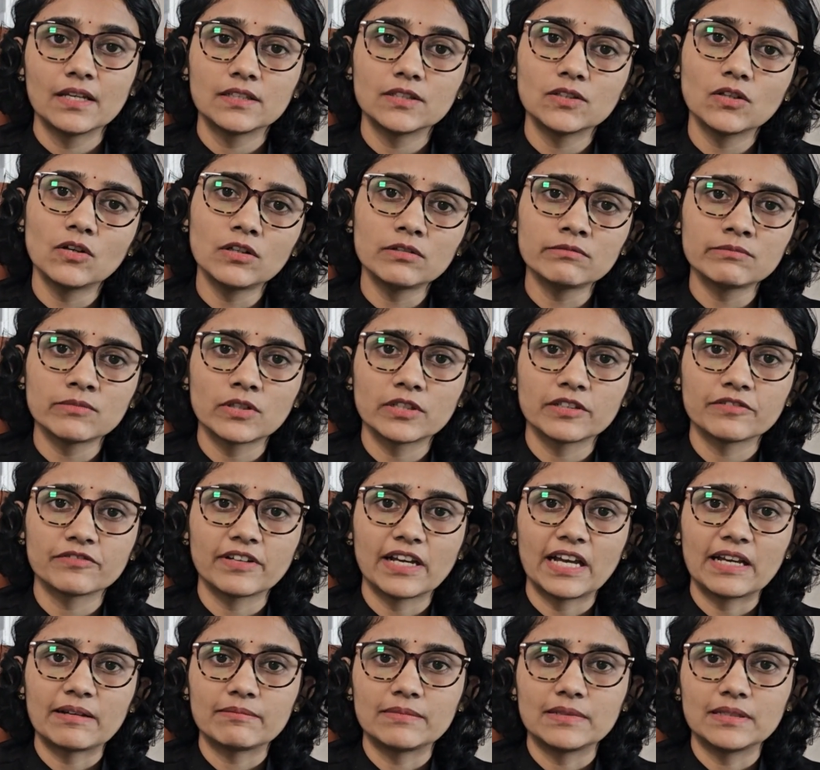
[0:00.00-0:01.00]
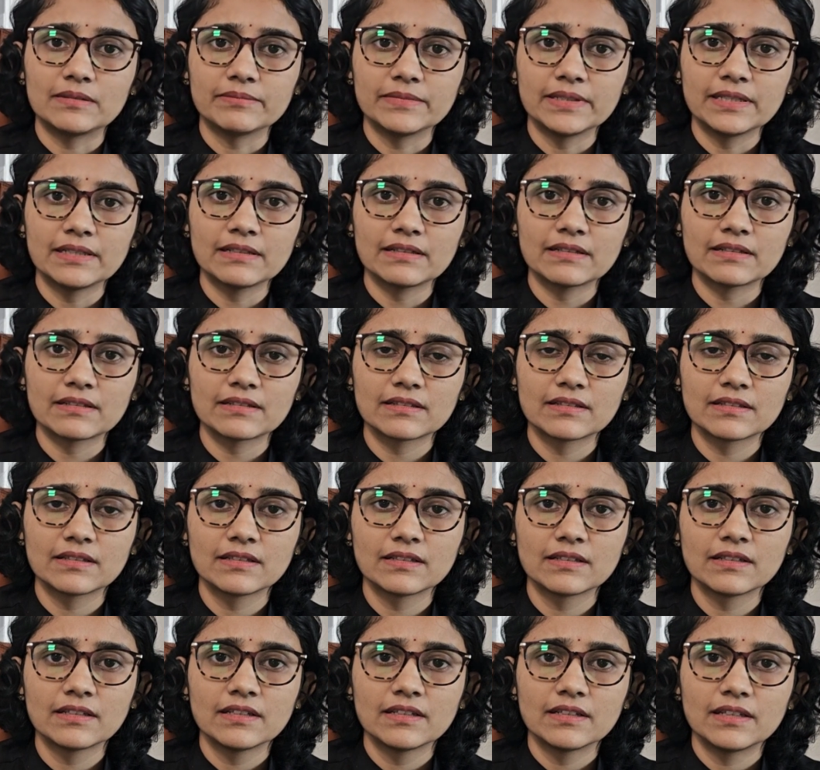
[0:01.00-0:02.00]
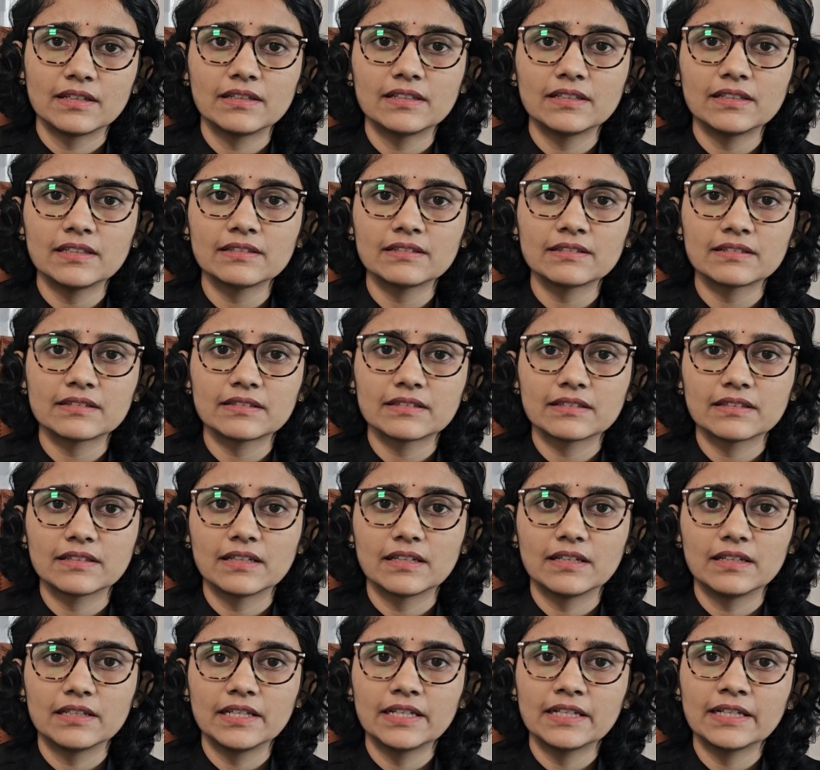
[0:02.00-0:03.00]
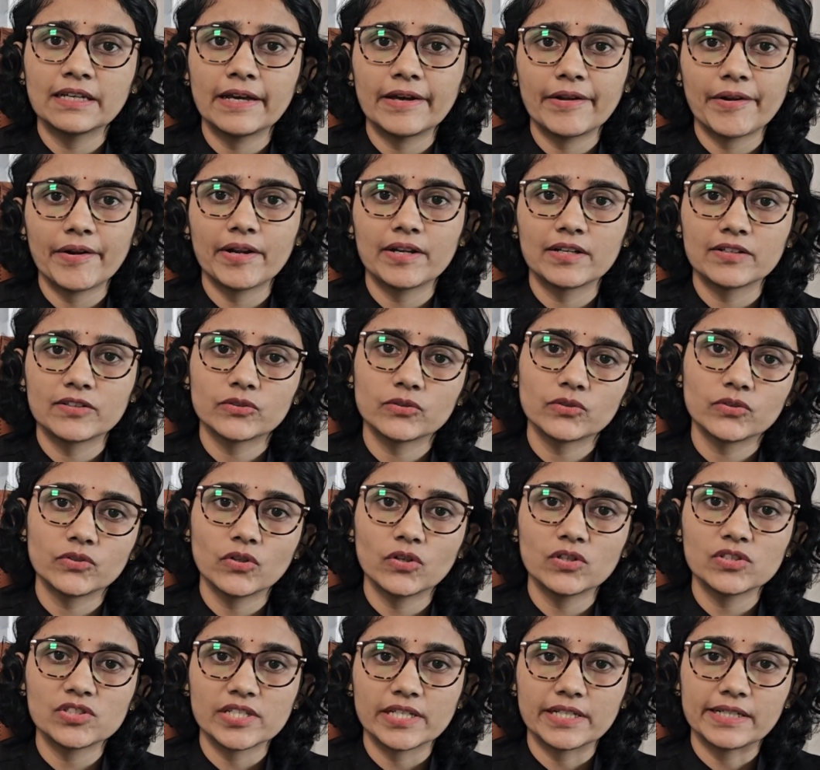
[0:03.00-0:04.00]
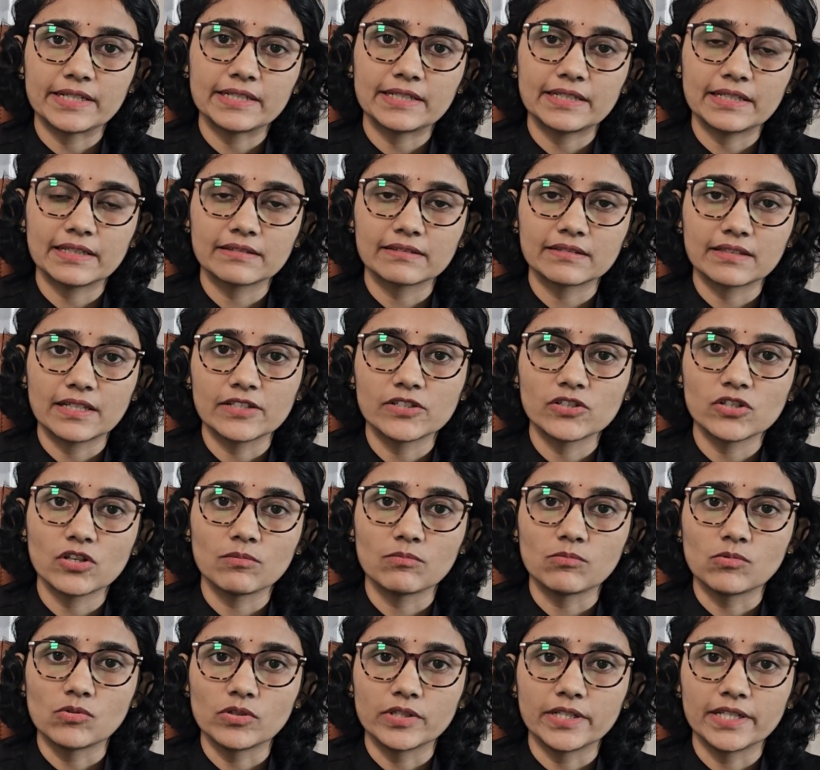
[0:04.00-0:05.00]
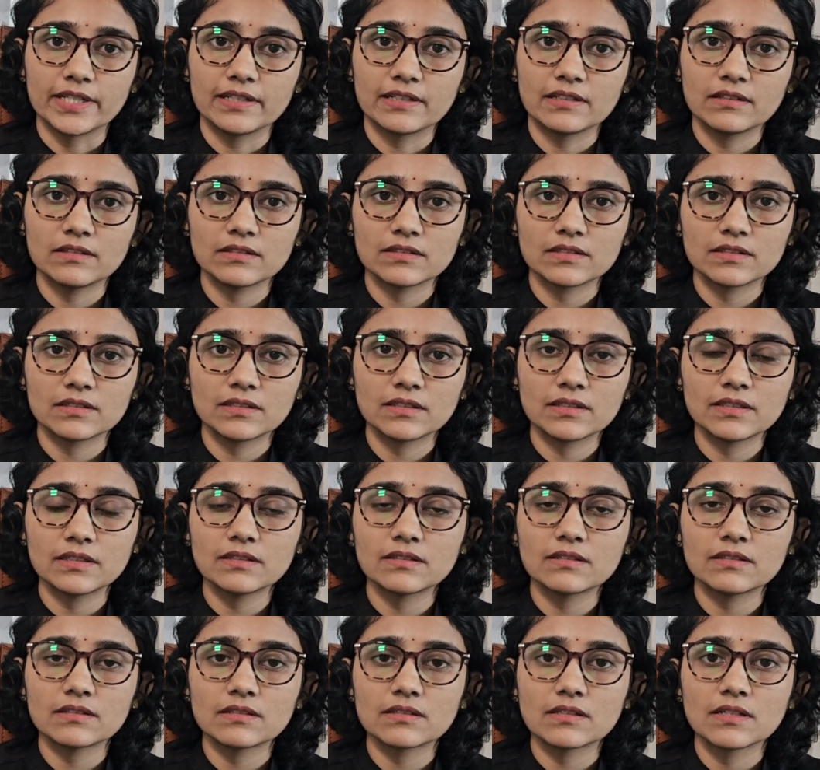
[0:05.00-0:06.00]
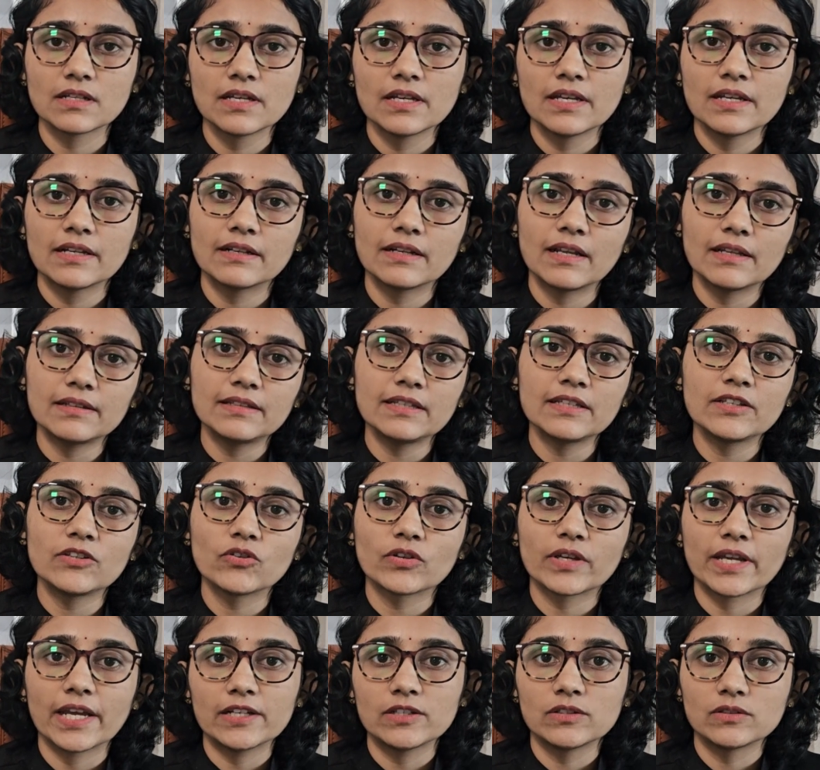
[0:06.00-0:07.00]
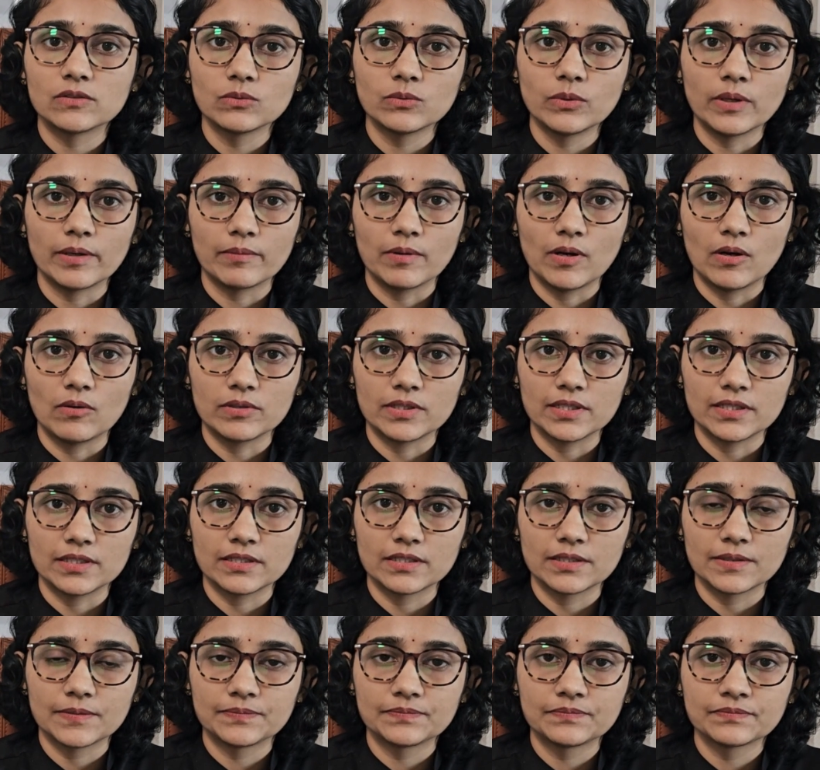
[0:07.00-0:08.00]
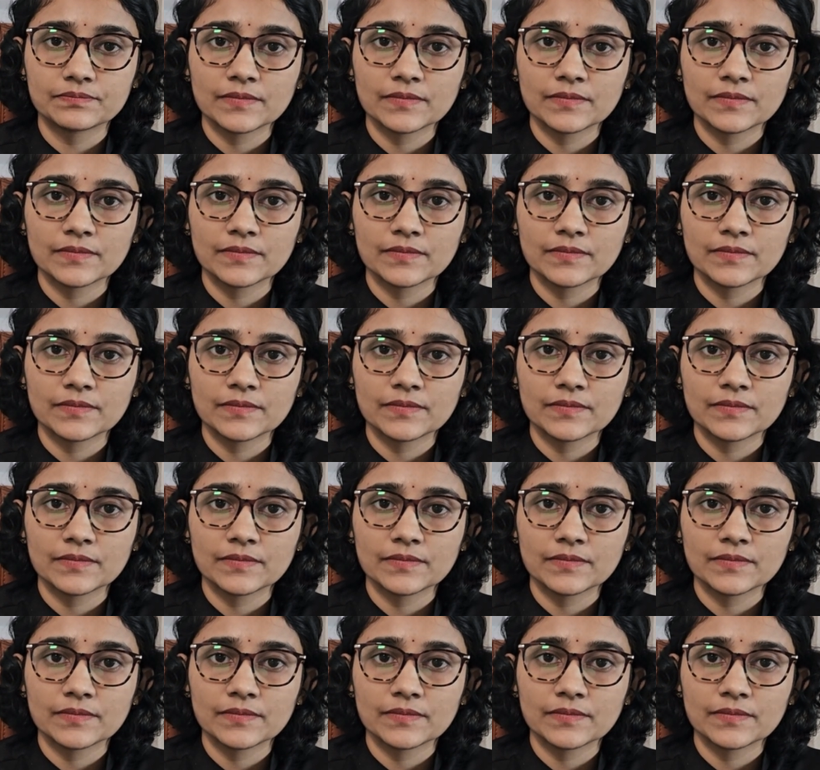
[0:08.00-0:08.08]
Non-modifiable means it is inherent to your genetics and your body, and there is nothing you can do about it.